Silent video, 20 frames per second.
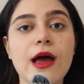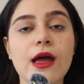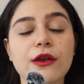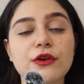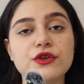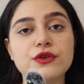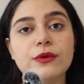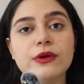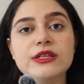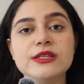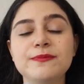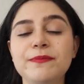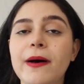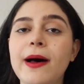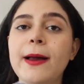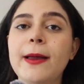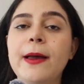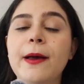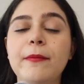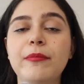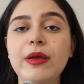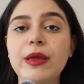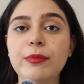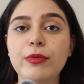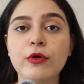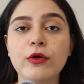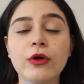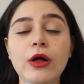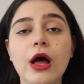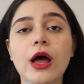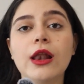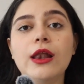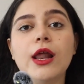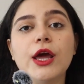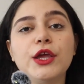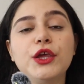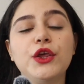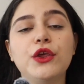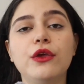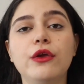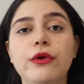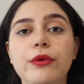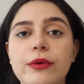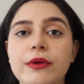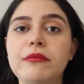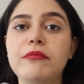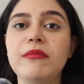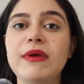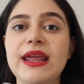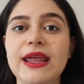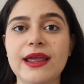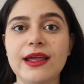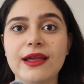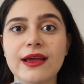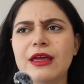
and to inspire people like you and me.